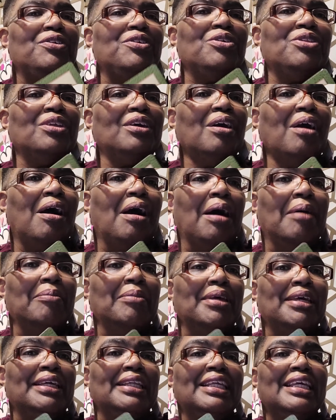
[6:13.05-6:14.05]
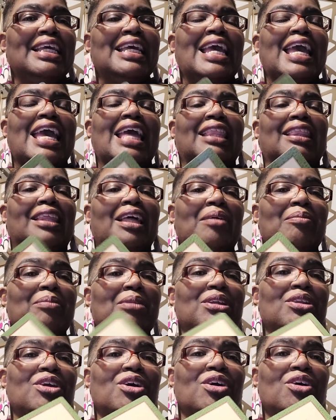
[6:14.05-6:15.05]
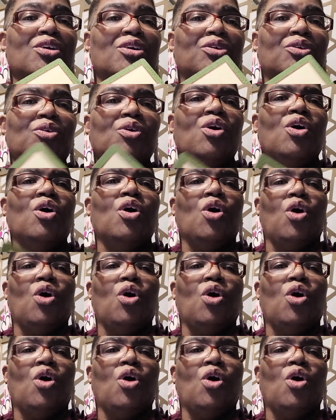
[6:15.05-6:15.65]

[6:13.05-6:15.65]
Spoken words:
you to comment and let me know